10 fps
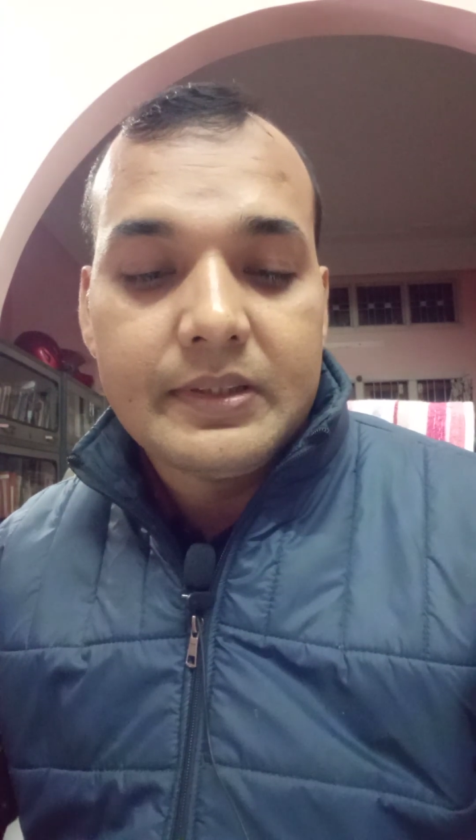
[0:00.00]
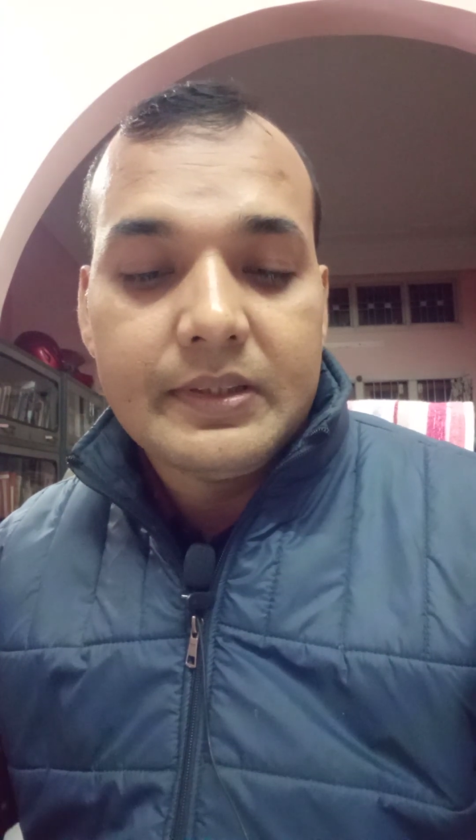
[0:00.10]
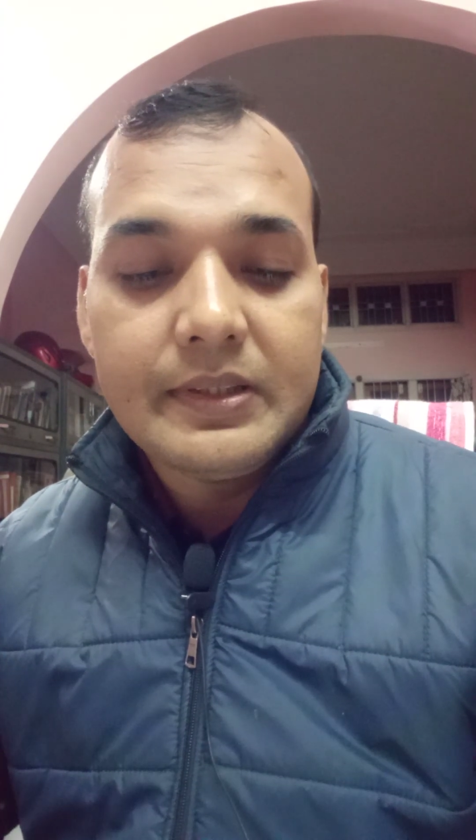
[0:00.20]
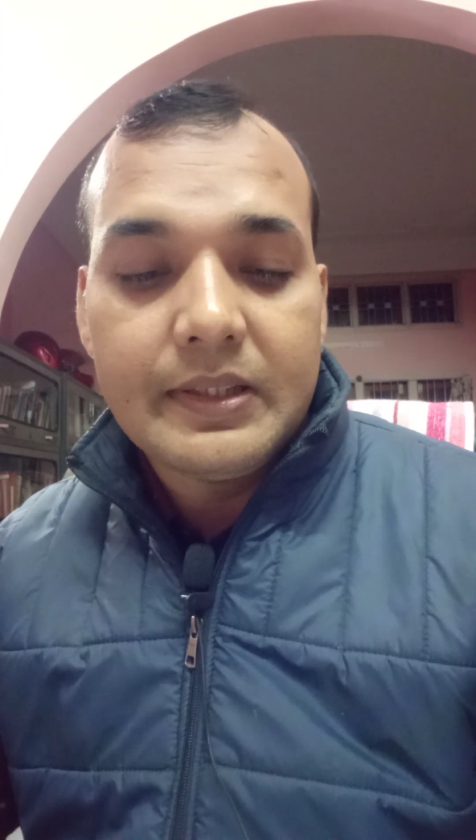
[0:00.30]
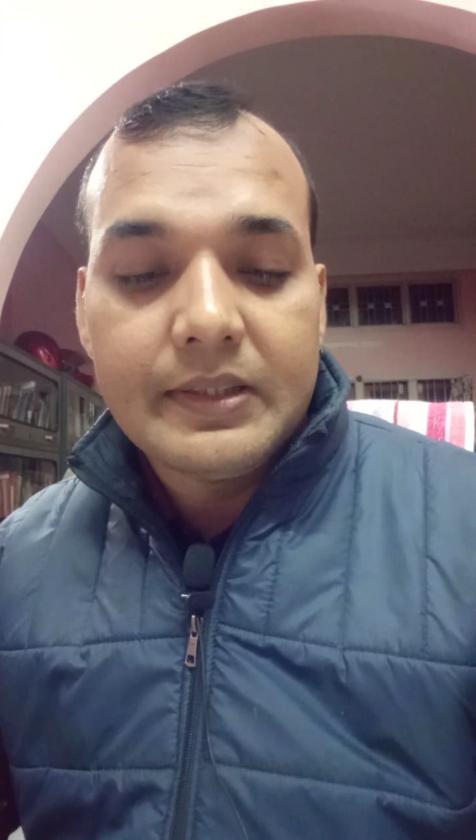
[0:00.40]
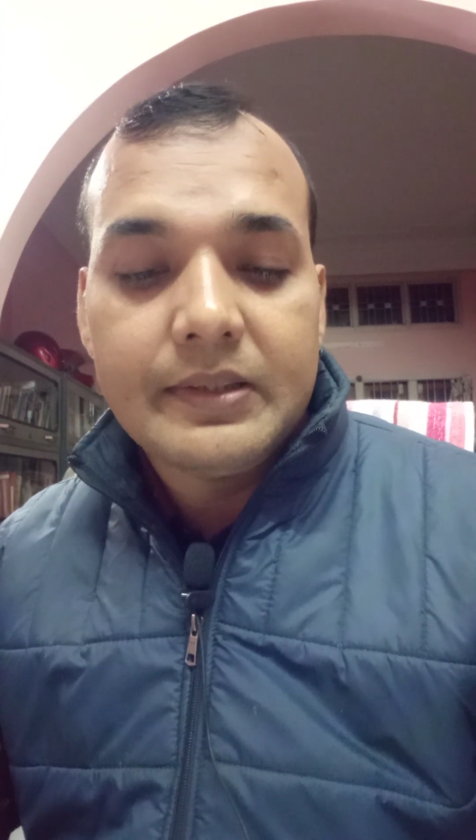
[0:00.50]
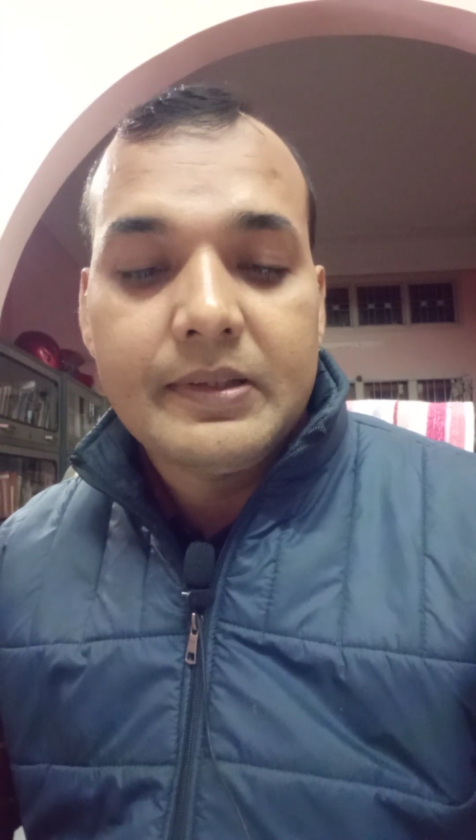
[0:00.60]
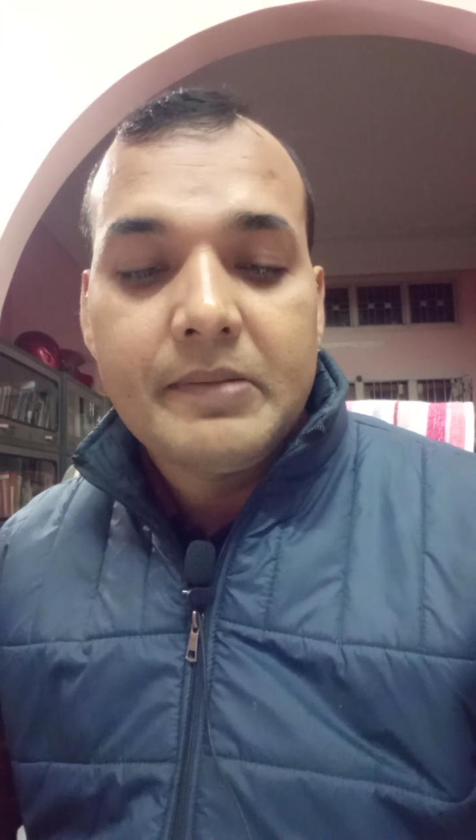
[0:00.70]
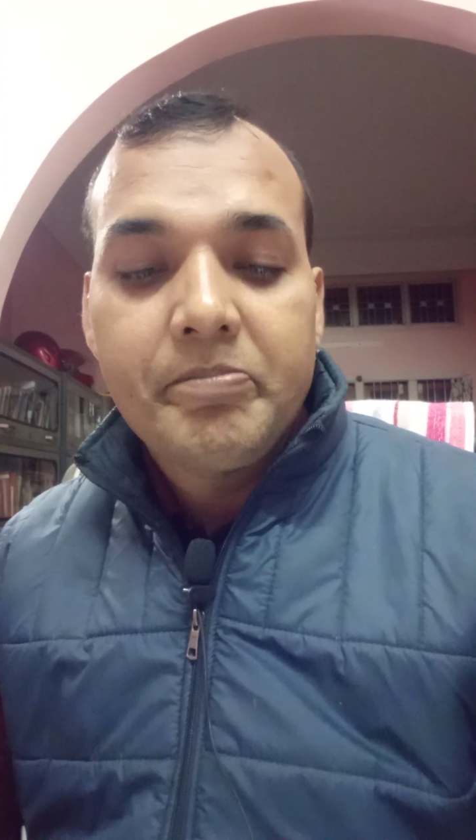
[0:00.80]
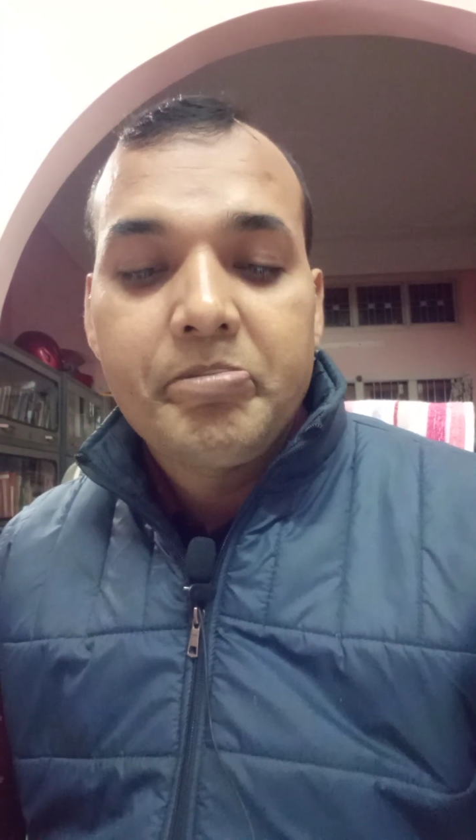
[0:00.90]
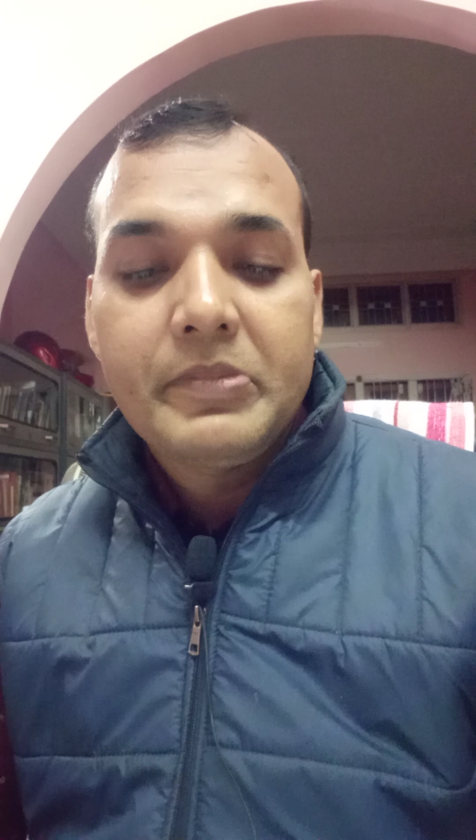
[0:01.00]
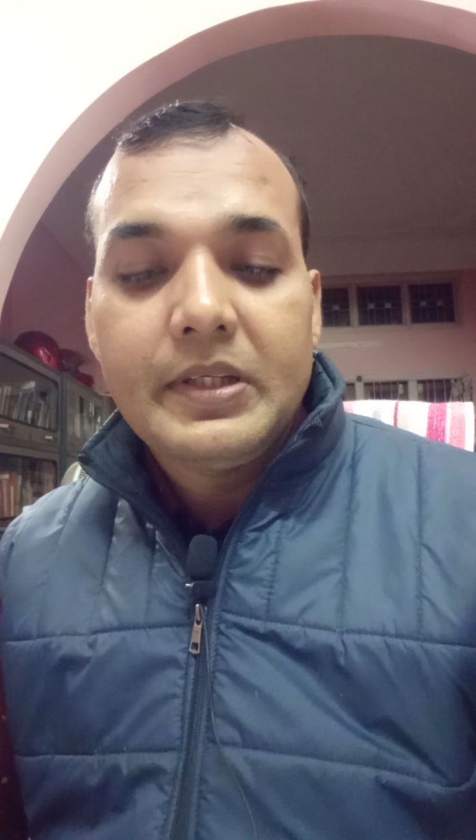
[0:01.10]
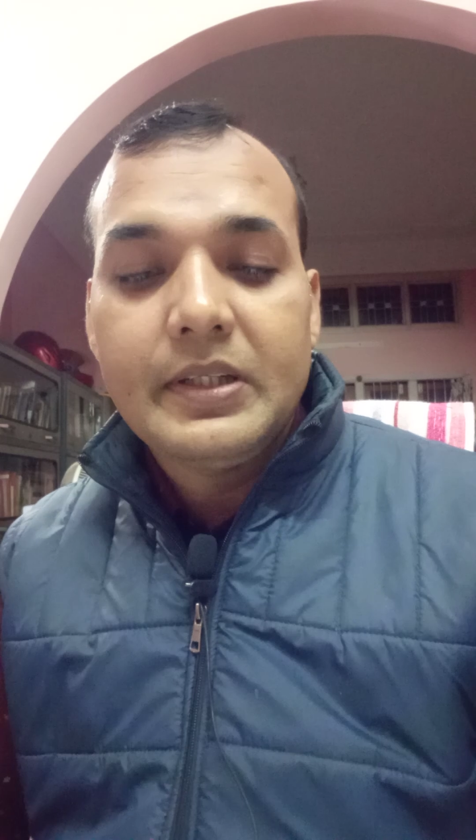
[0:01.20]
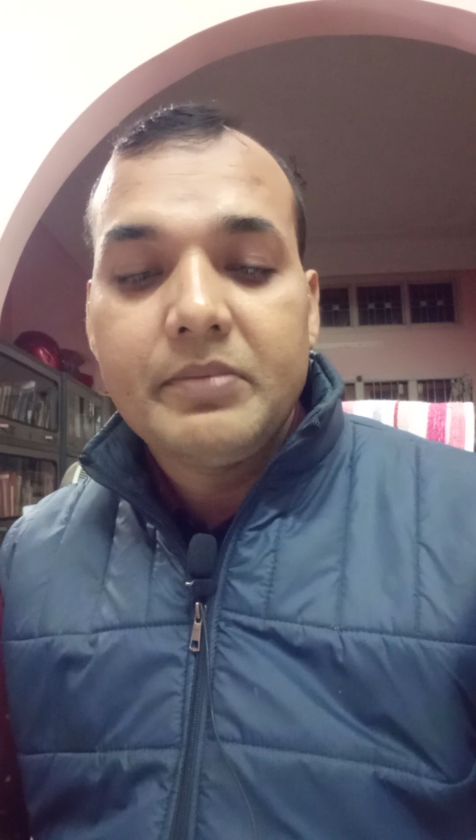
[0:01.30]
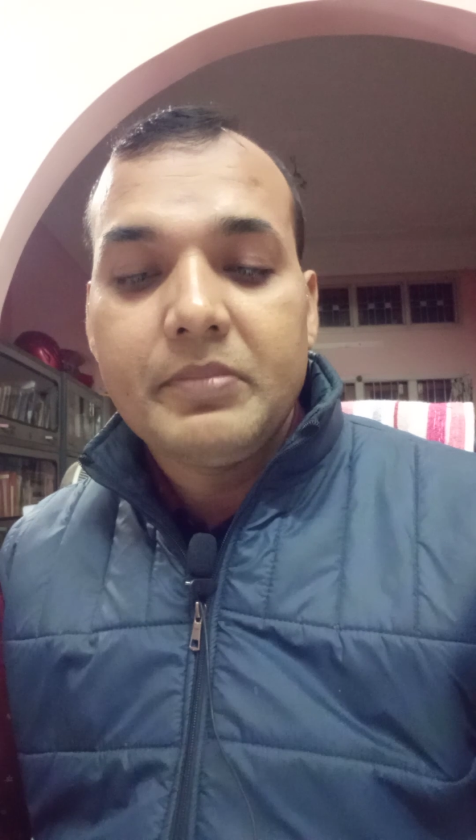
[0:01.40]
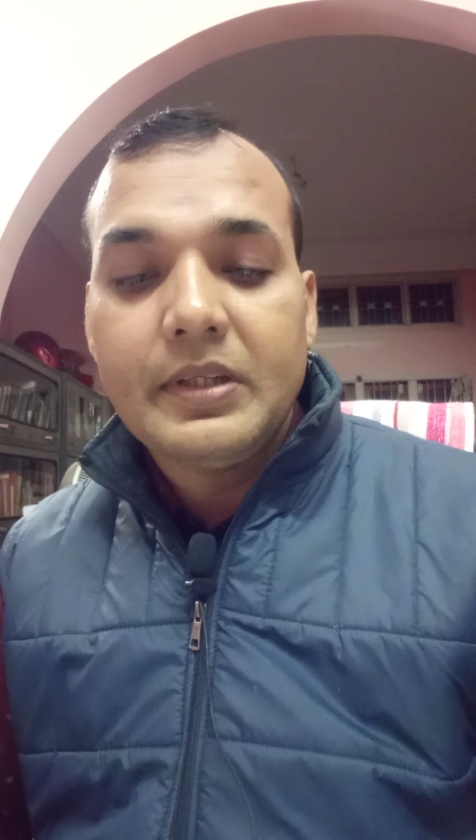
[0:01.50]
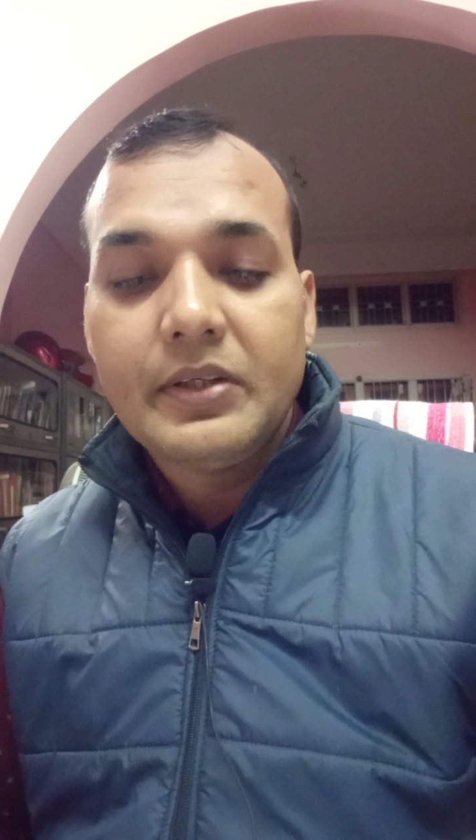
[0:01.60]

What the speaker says: Then it may